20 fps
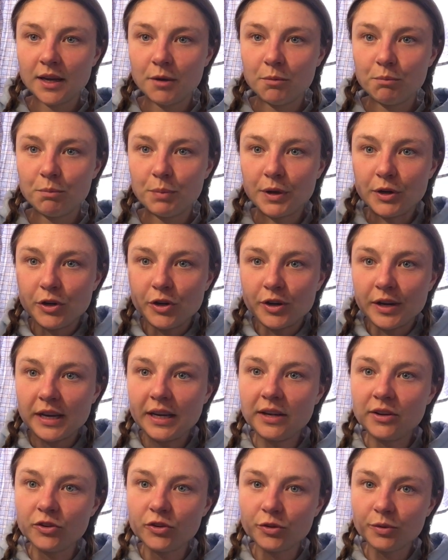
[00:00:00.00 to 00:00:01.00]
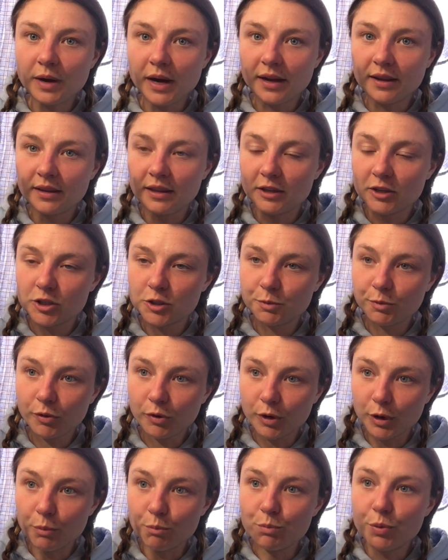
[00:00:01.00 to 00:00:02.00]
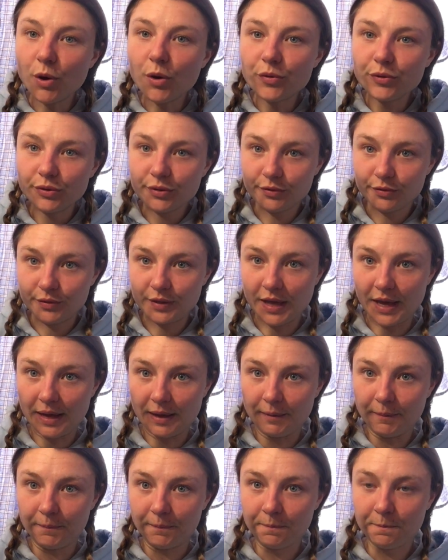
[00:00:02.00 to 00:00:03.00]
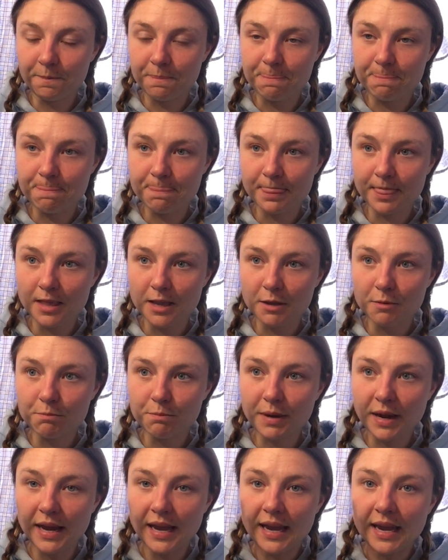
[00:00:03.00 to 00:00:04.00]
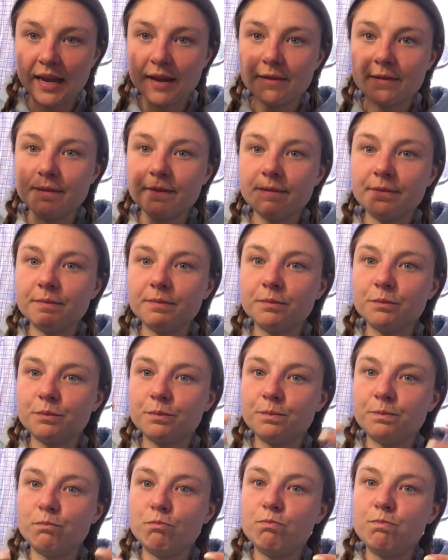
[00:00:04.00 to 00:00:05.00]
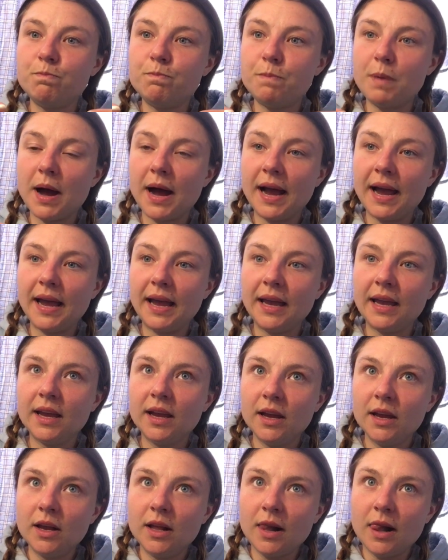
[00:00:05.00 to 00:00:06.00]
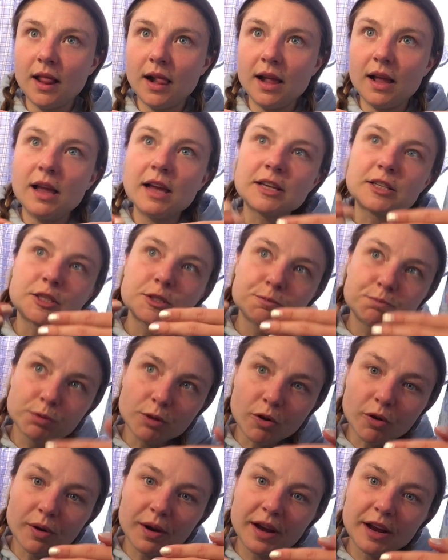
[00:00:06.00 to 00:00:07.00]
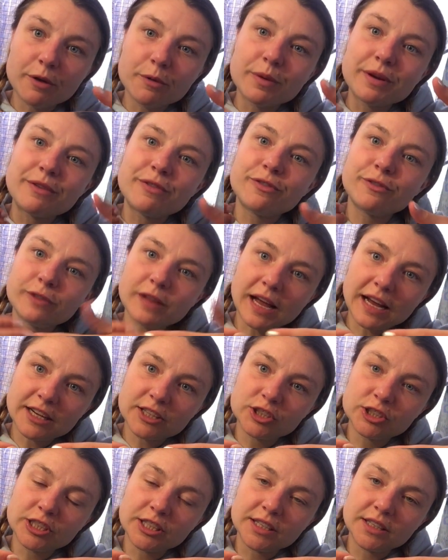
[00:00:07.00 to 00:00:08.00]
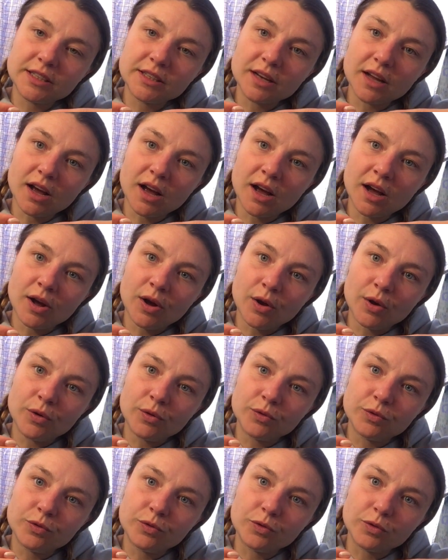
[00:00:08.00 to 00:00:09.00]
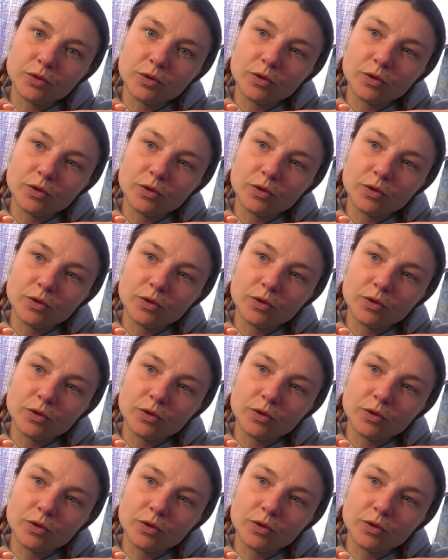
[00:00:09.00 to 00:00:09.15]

But you're indirectly exploring both of them by, by exploring a reflection of